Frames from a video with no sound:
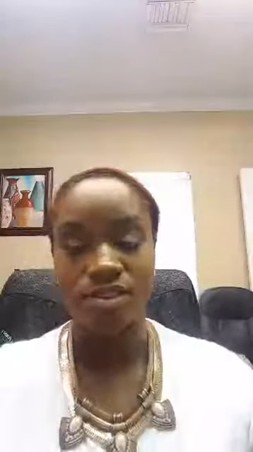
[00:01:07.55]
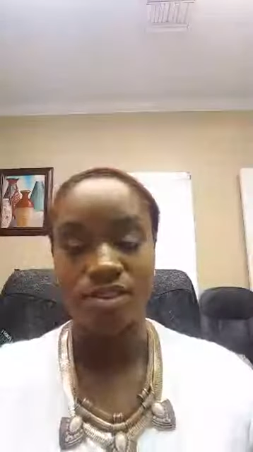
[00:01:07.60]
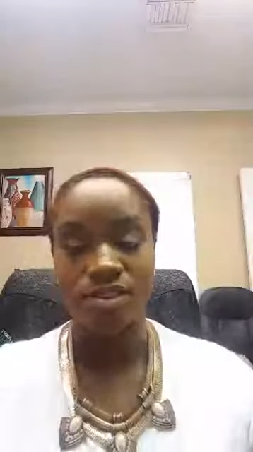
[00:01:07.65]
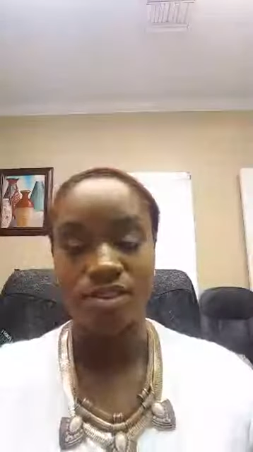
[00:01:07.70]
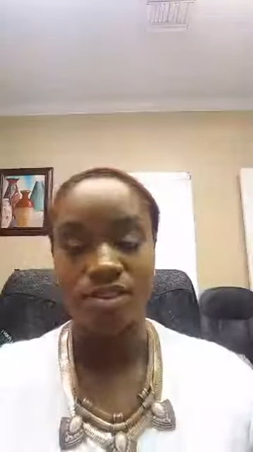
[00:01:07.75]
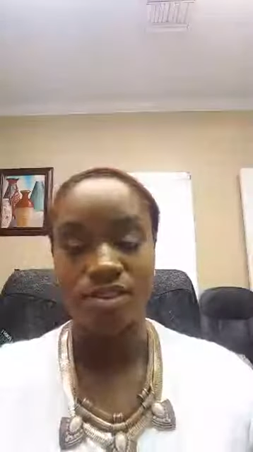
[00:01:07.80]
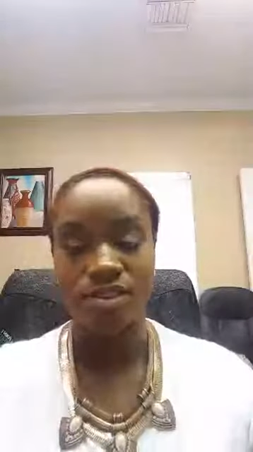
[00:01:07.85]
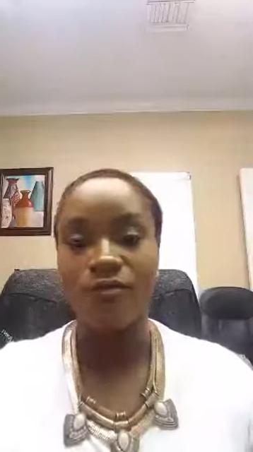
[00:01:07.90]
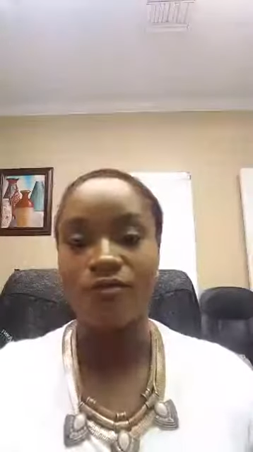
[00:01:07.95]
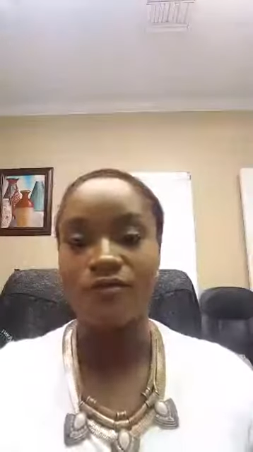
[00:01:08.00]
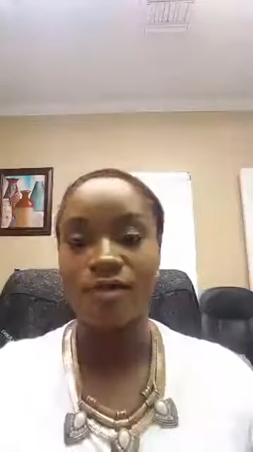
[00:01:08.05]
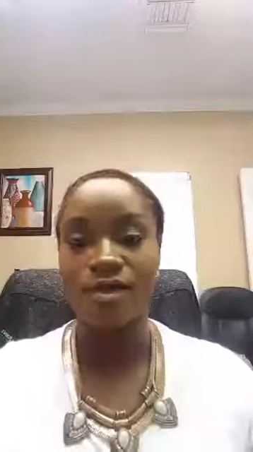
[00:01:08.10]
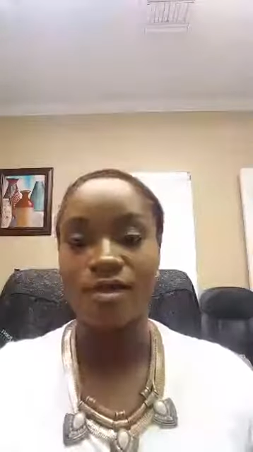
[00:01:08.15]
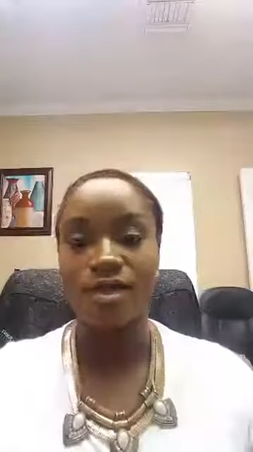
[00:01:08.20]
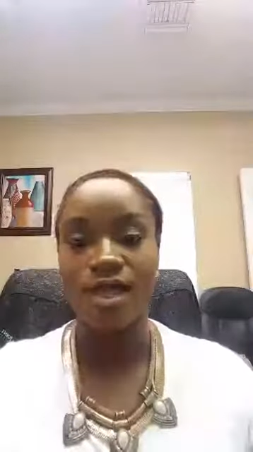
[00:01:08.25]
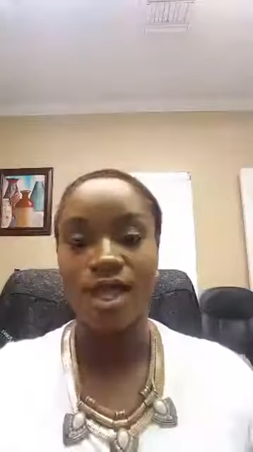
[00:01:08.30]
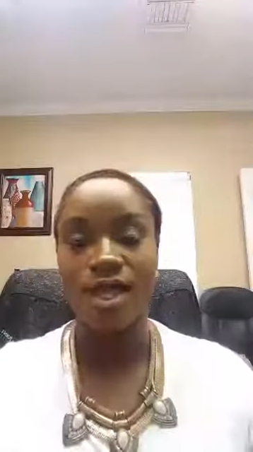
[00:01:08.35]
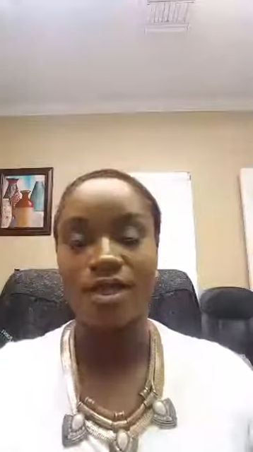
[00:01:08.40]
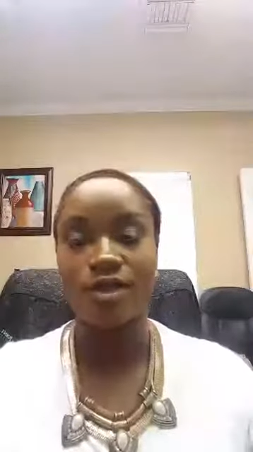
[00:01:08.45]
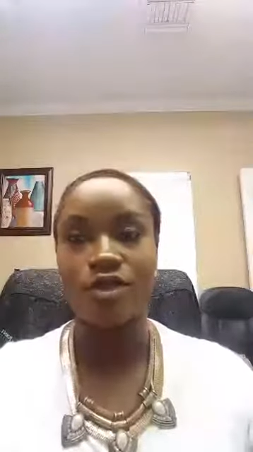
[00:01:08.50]
Don't feel
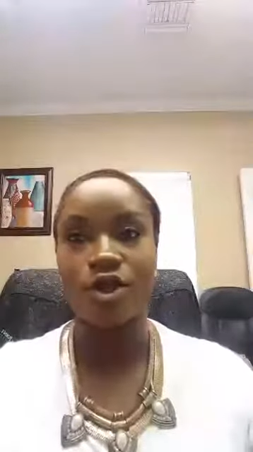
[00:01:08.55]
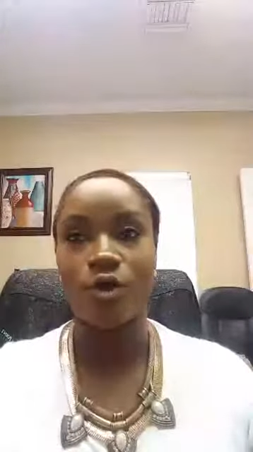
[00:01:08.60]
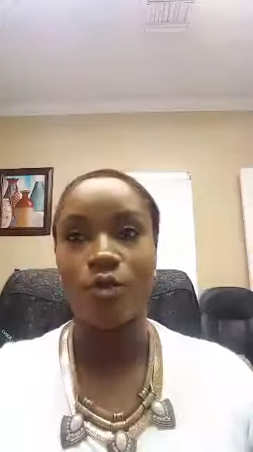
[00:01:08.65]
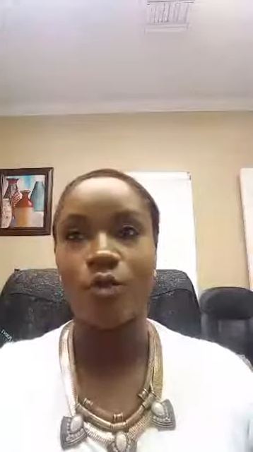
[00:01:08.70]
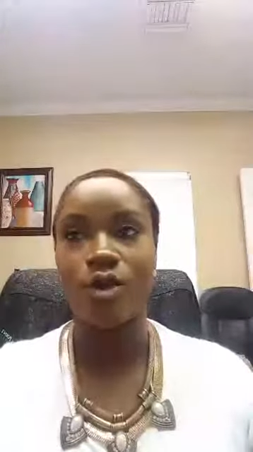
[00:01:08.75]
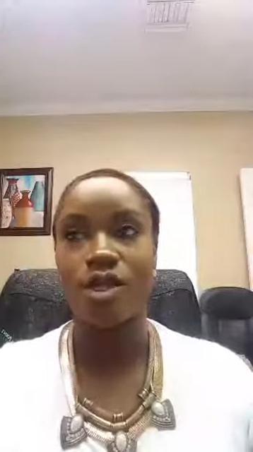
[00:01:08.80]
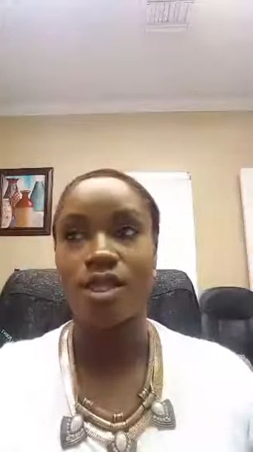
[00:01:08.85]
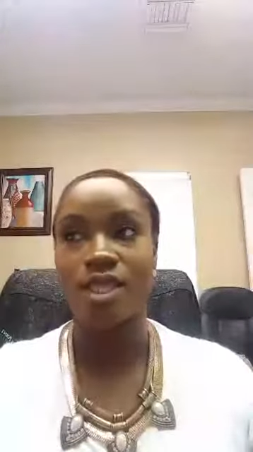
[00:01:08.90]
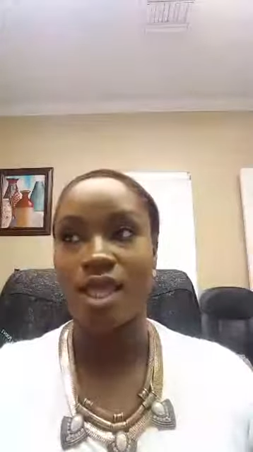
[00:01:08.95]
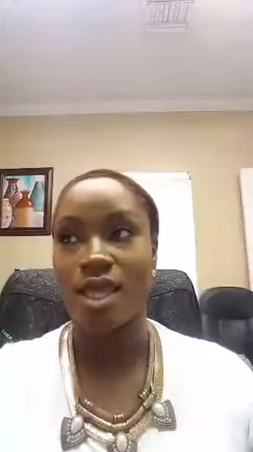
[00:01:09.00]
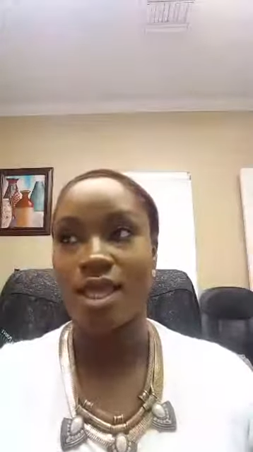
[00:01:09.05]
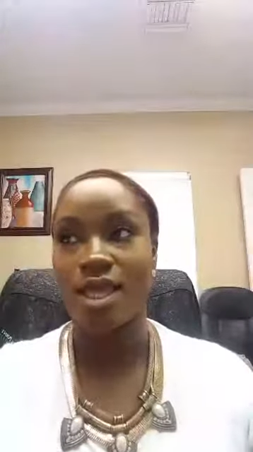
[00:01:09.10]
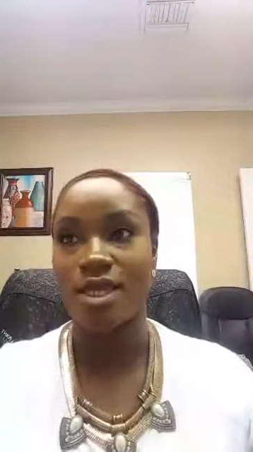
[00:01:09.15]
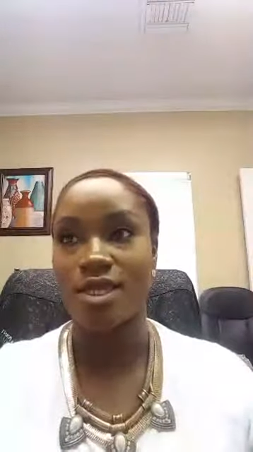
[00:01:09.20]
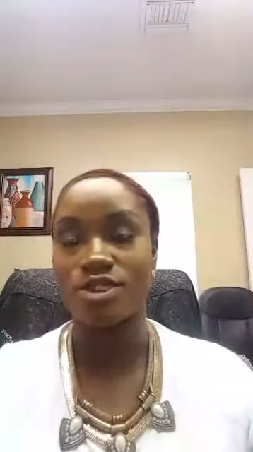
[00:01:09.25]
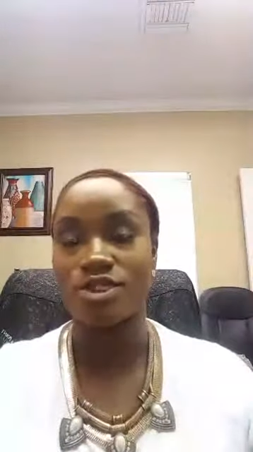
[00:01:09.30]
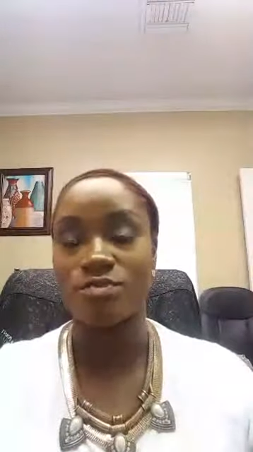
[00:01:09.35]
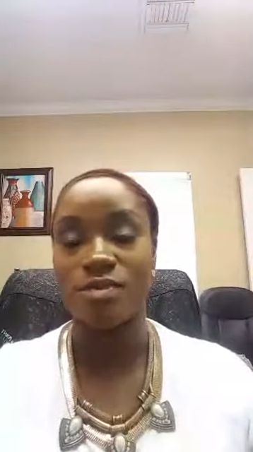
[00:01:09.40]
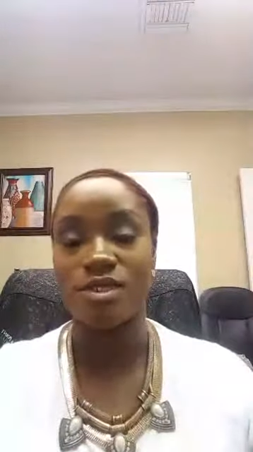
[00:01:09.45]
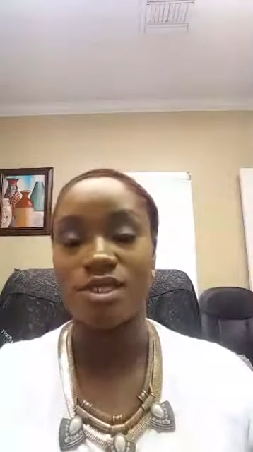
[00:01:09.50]
like no one
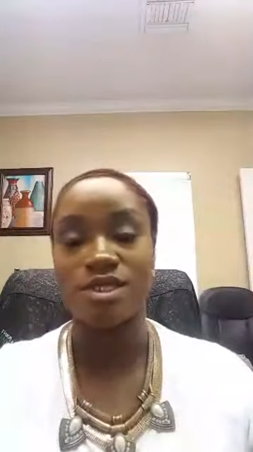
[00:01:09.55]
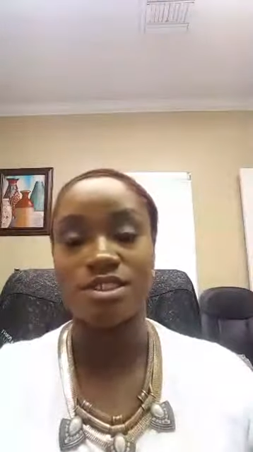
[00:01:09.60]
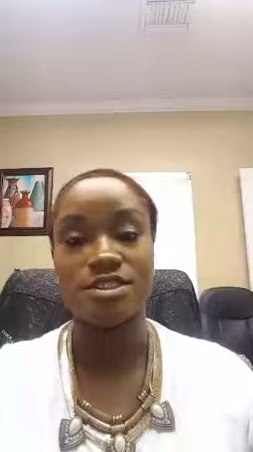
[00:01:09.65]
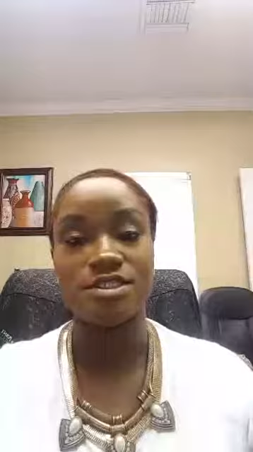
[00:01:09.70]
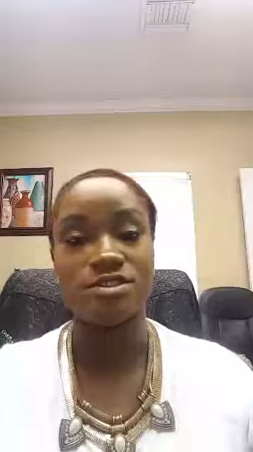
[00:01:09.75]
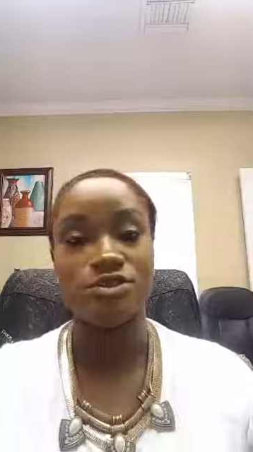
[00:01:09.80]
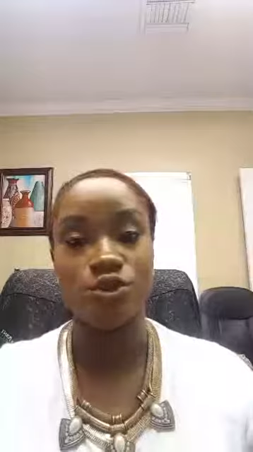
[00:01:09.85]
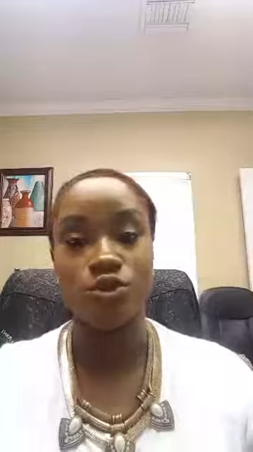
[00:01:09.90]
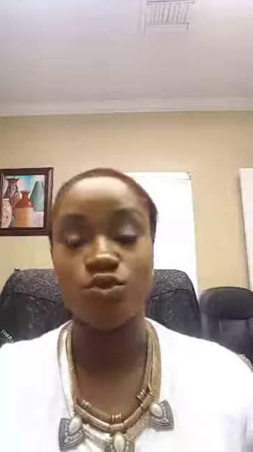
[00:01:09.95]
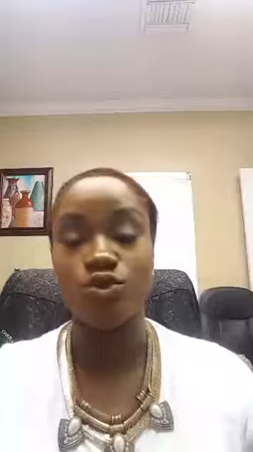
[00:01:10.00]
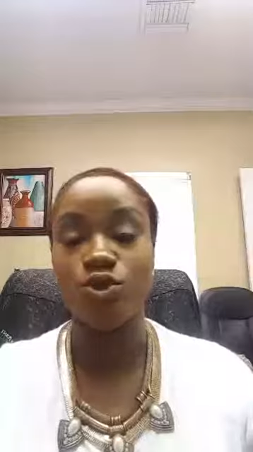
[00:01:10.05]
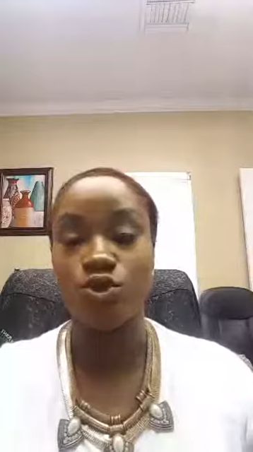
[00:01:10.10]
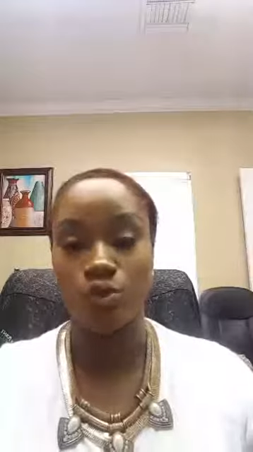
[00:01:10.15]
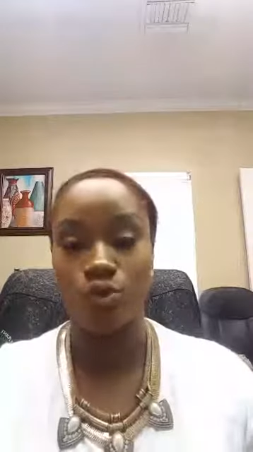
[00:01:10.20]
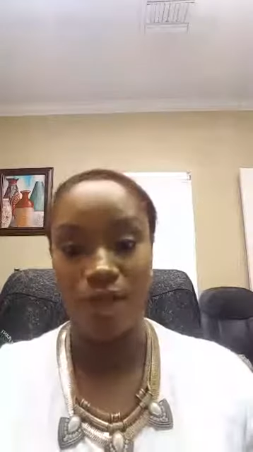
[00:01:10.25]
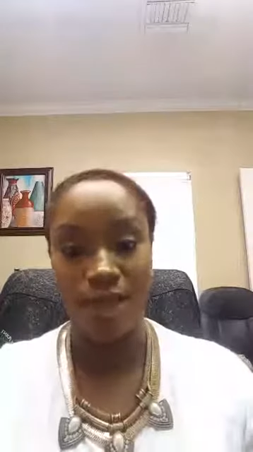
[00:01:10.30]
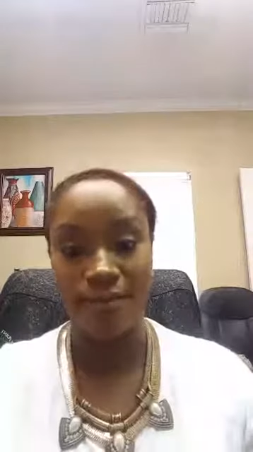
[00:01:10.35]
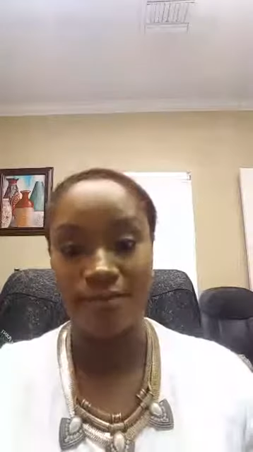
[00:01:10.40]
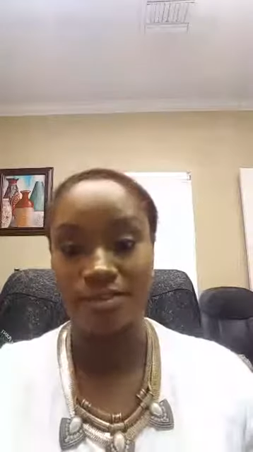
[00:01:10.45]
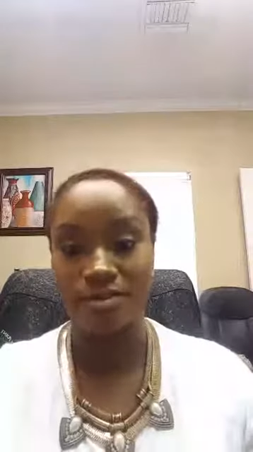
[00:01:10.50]
cares because you do
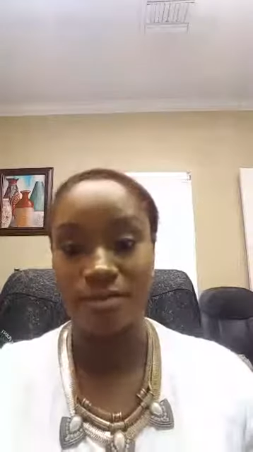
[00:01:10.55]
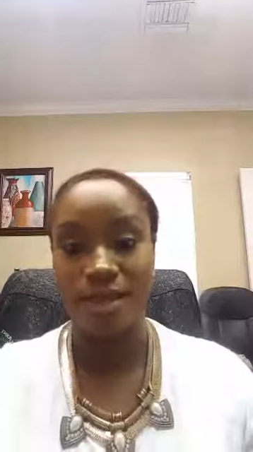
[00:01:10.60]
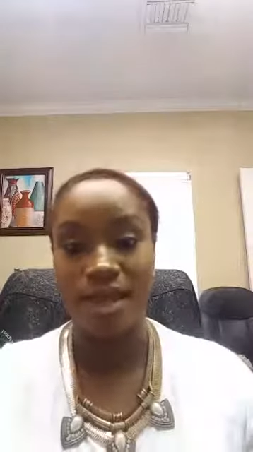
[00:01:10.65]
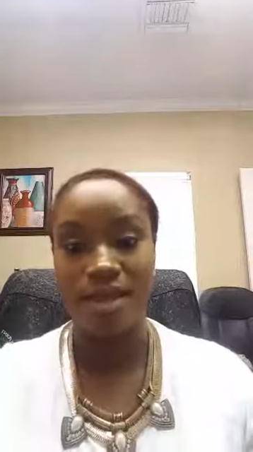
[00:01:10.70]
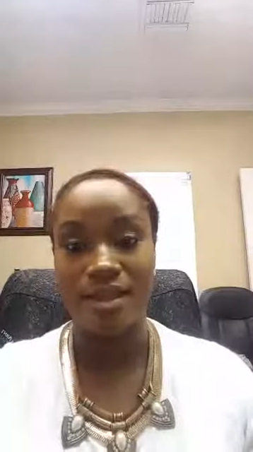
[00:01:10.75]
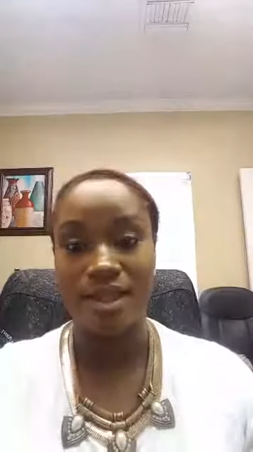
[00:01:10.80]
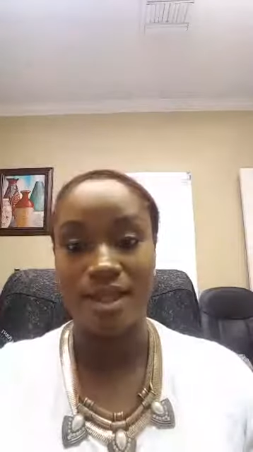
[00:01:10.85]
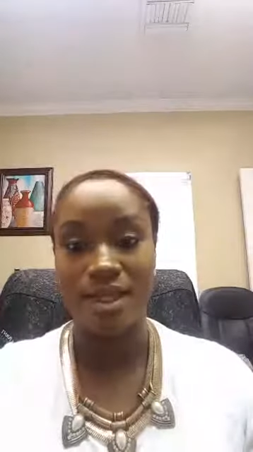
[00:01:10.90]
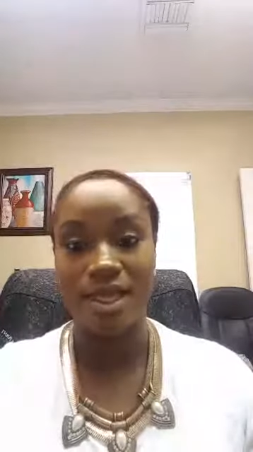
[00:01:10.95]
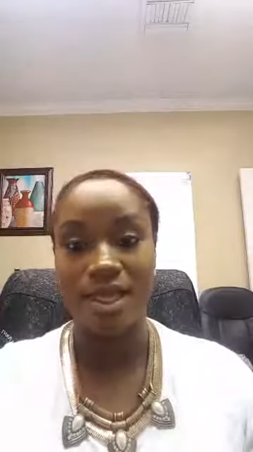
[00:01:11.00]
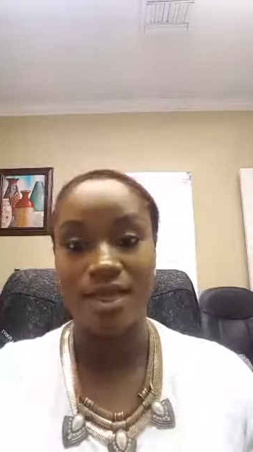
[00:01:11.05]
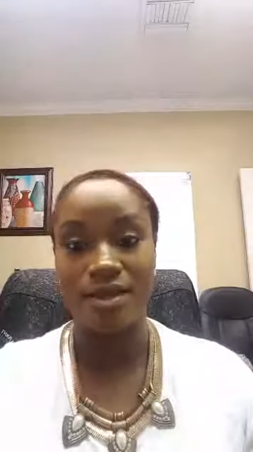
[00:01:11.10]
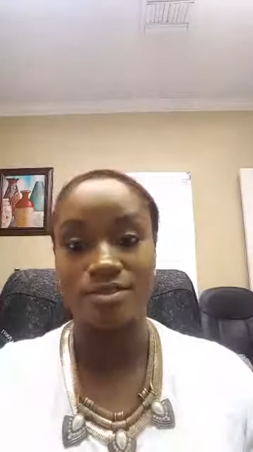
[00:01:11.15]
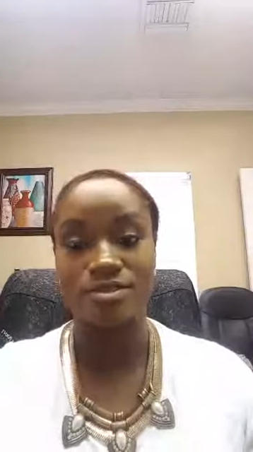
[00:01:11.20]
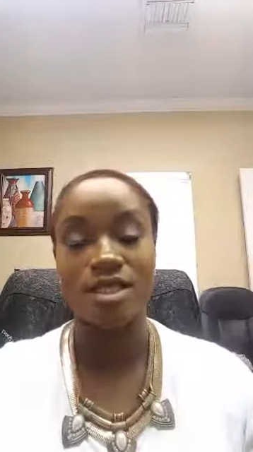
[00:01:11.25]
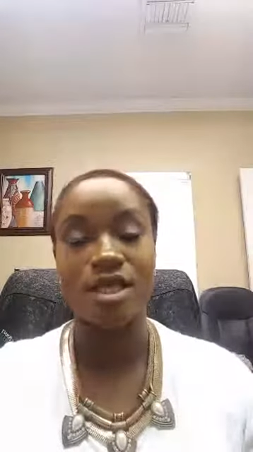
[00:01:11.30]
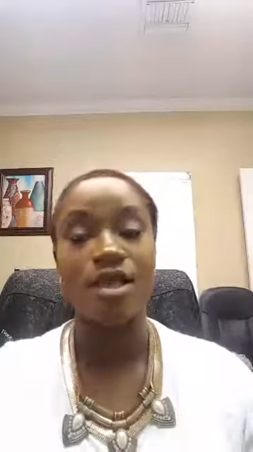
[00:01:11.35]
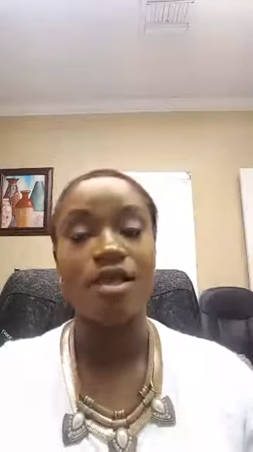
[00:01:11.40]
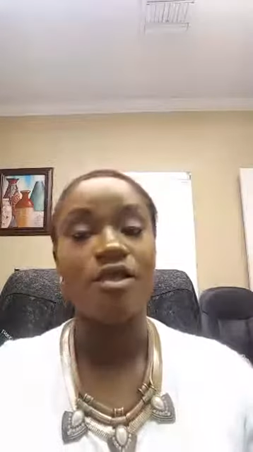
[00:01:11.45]
have somebody that cares.